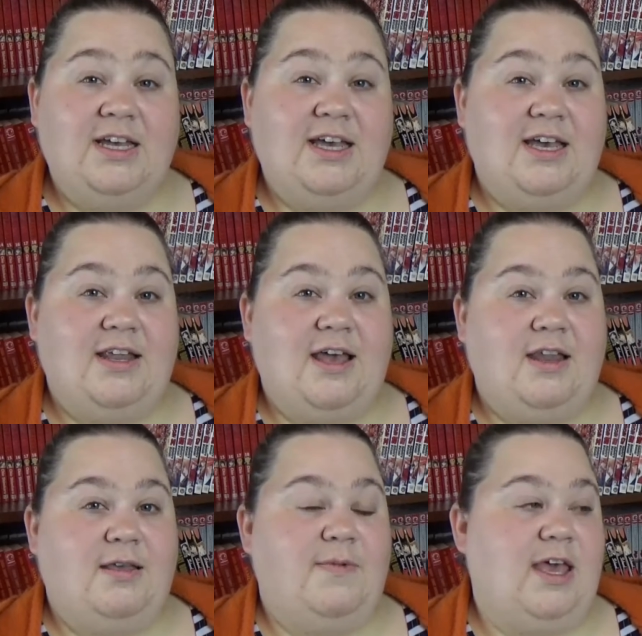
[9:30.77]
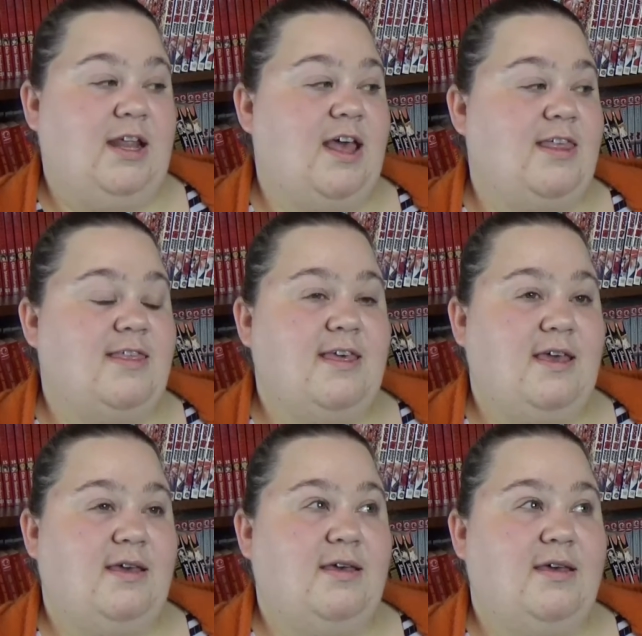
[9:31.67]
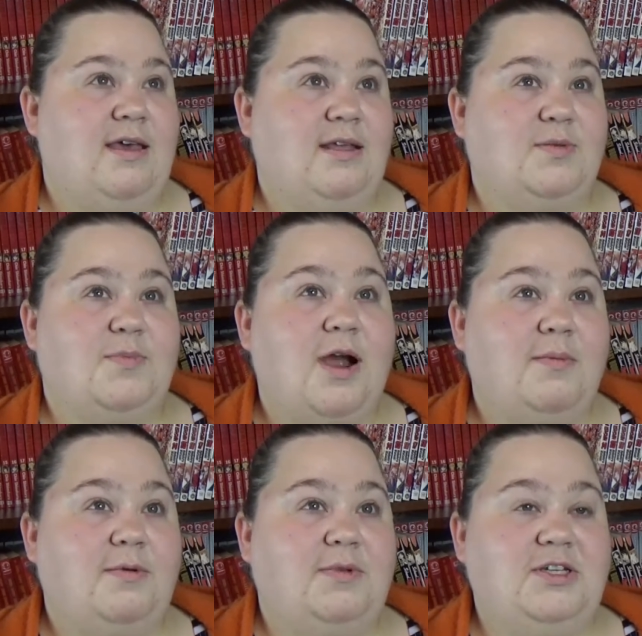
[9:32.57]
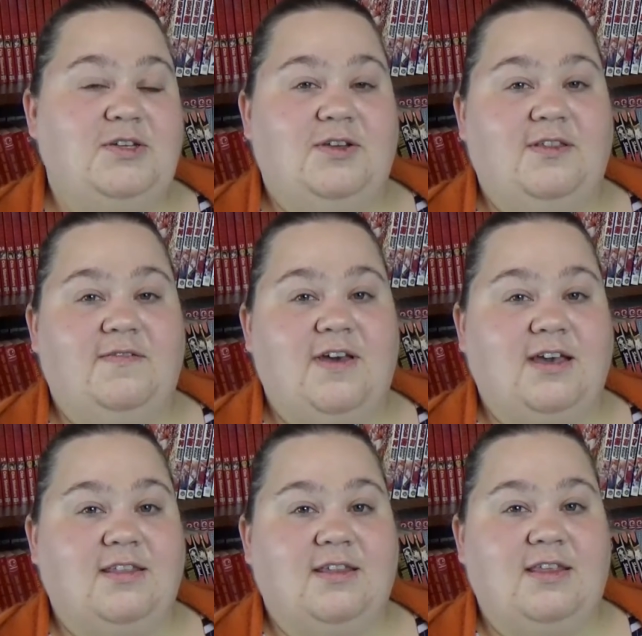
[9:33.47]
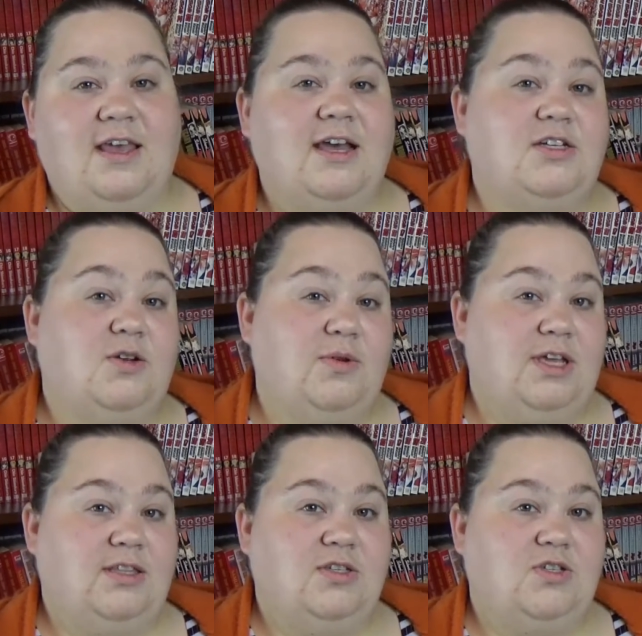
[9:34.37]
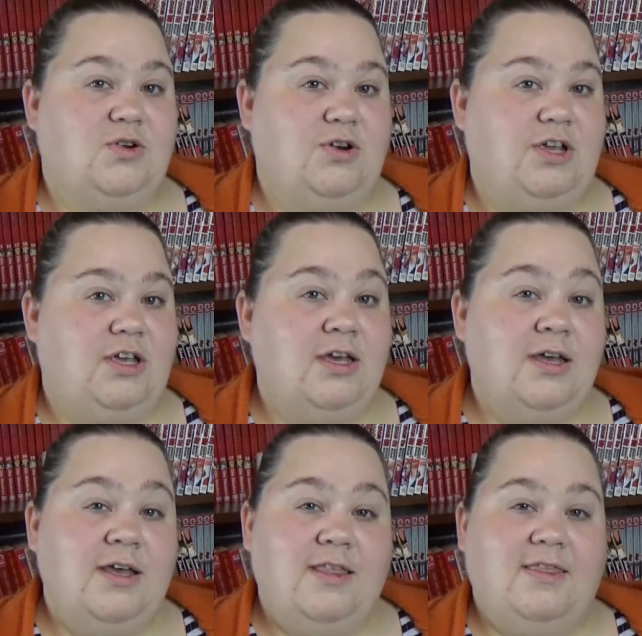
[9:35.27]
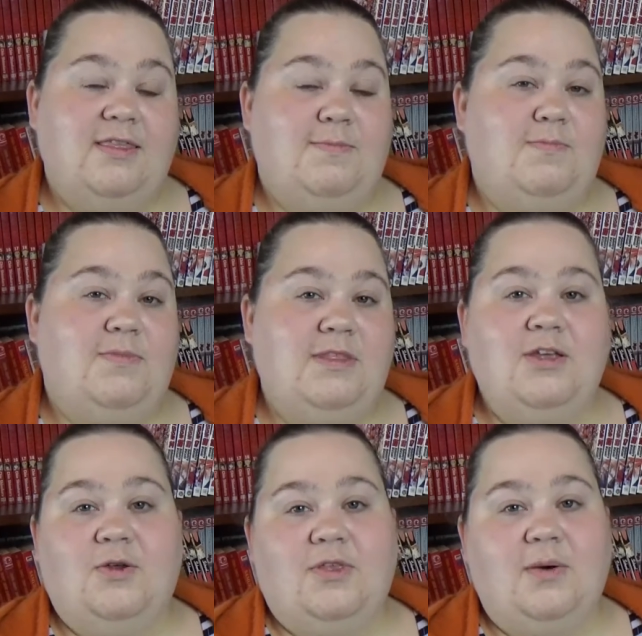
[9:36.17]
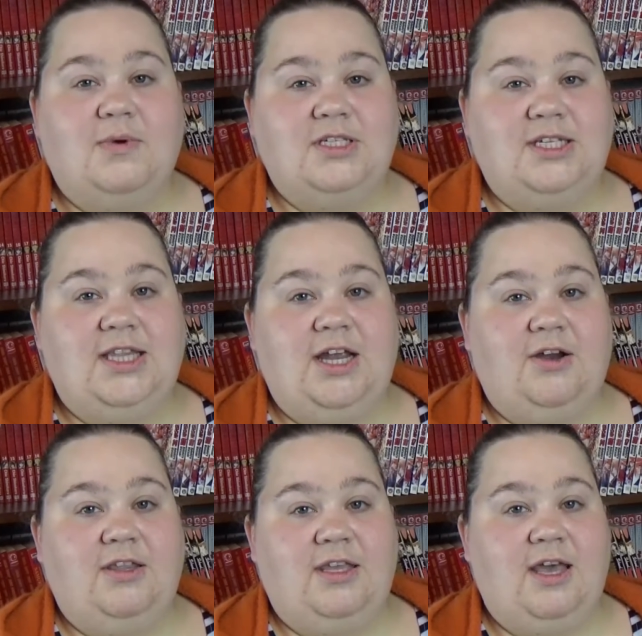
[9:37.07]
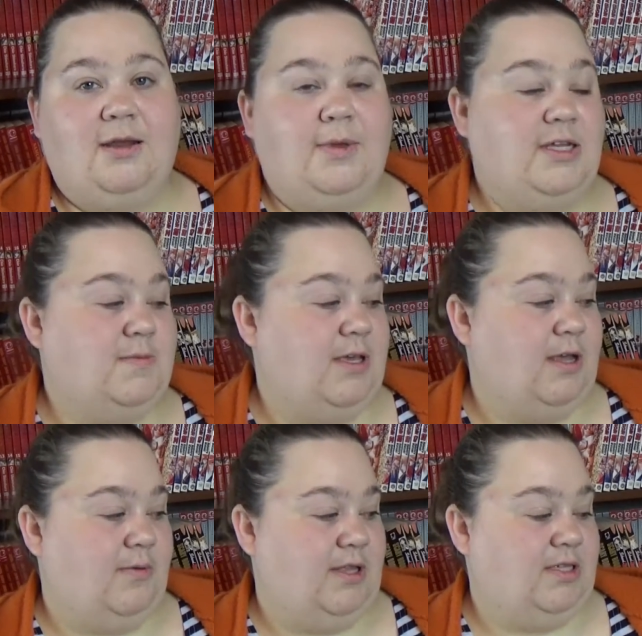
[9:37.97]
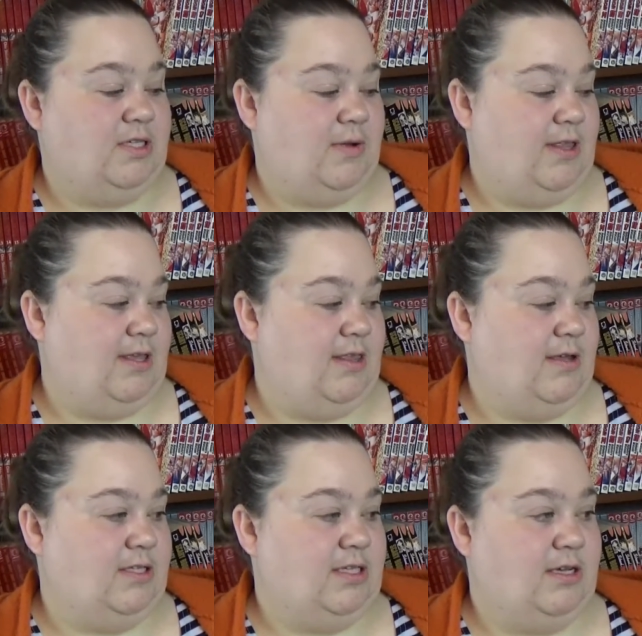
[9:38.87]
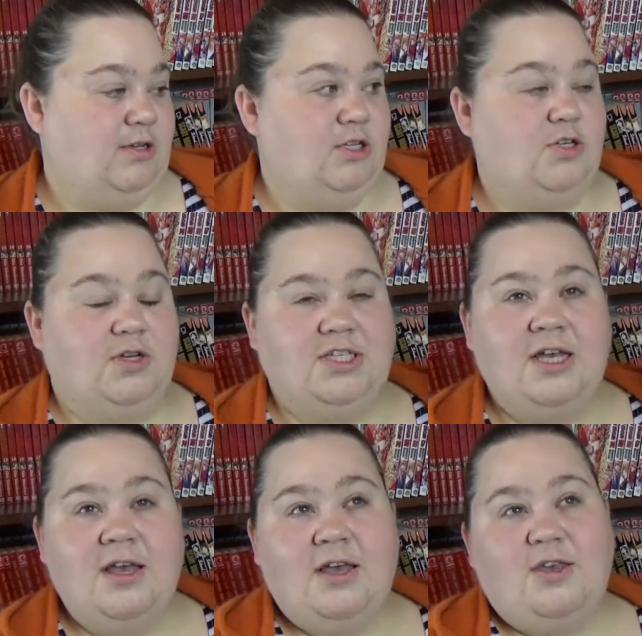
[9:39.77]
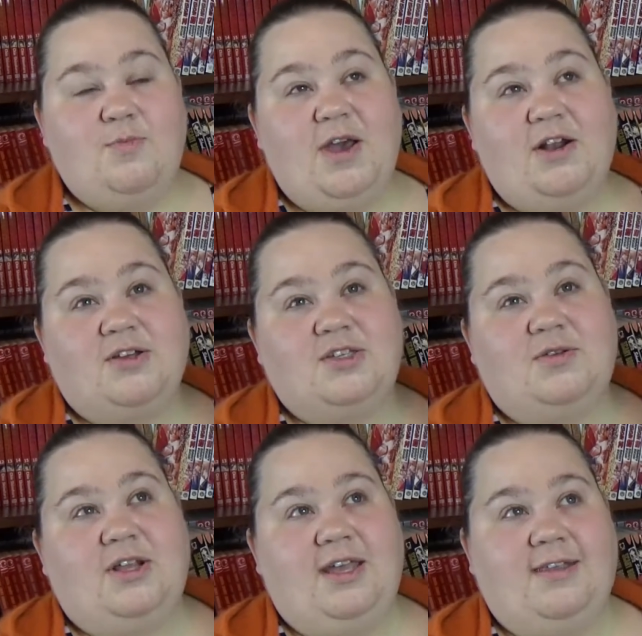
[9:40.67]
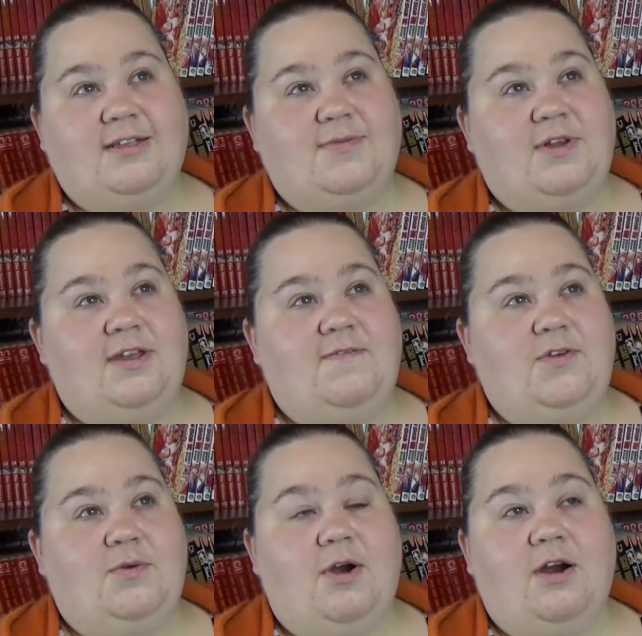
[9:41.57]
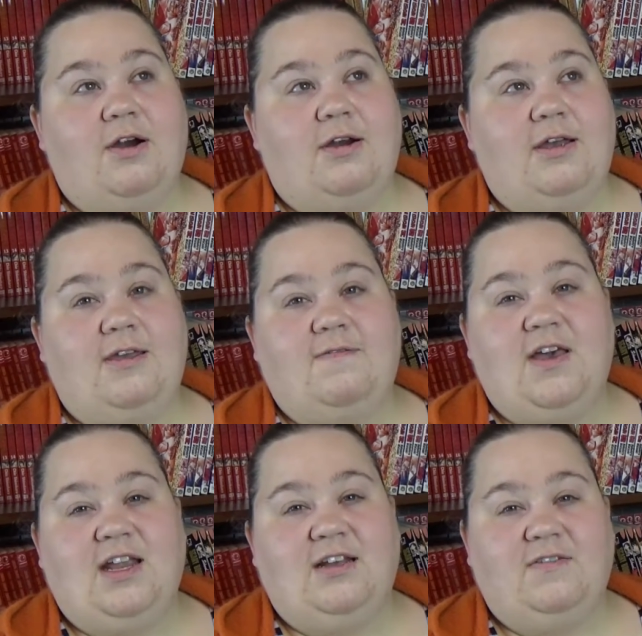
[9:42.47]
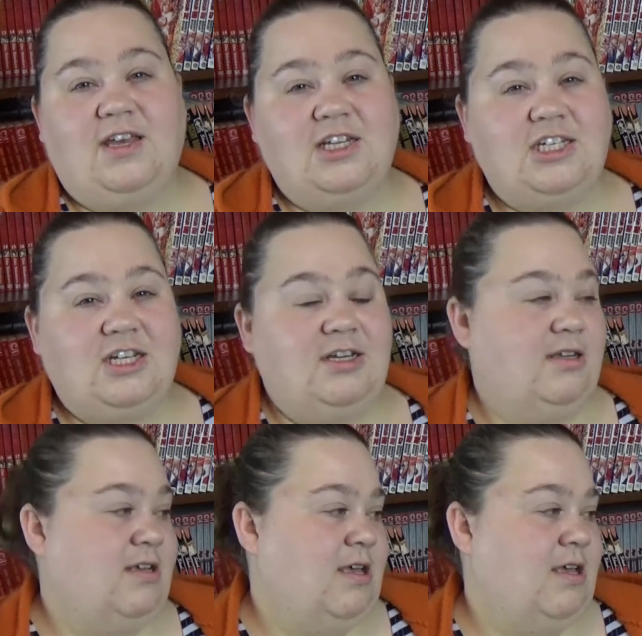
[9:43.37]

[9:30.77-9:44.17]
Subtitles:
an anime, and I think it's probably due to the fact that they had to create the story you know, that wasn't there in the anime to begin with, so I think that's a good choice. You might also like this one if you are a fan of Kenshin.